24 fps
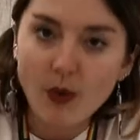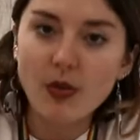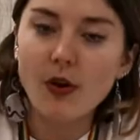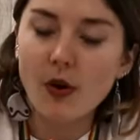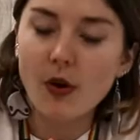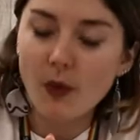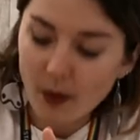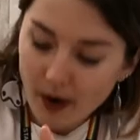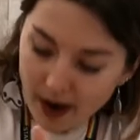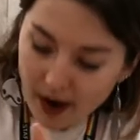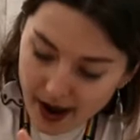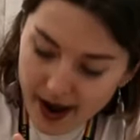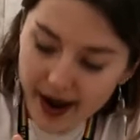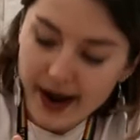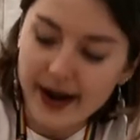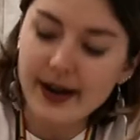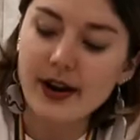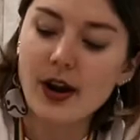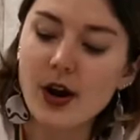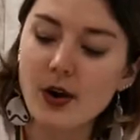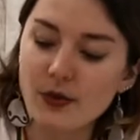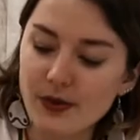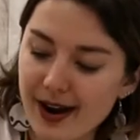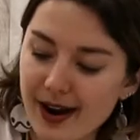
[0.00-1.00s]
the way
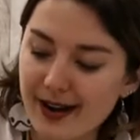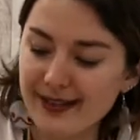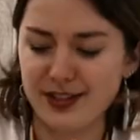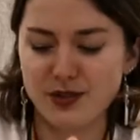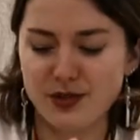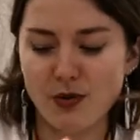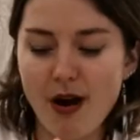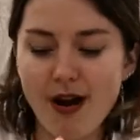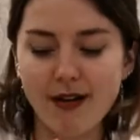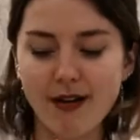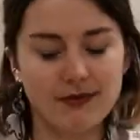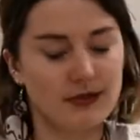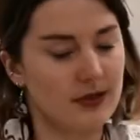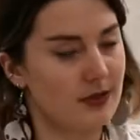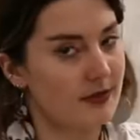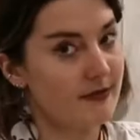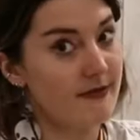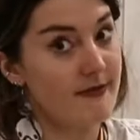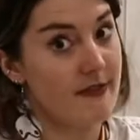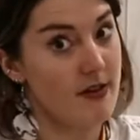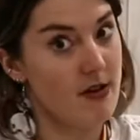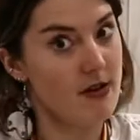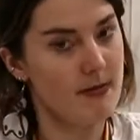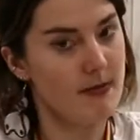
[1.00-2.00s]
around. It's quite
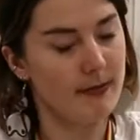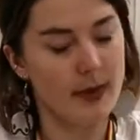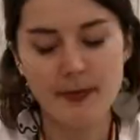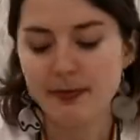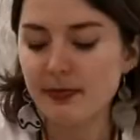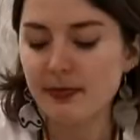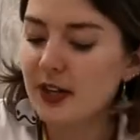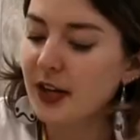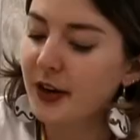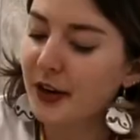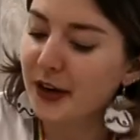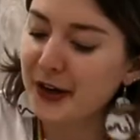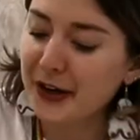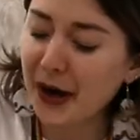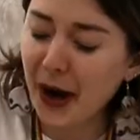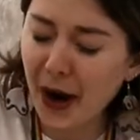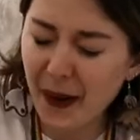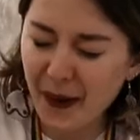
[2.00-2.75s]
firm. You're gonna go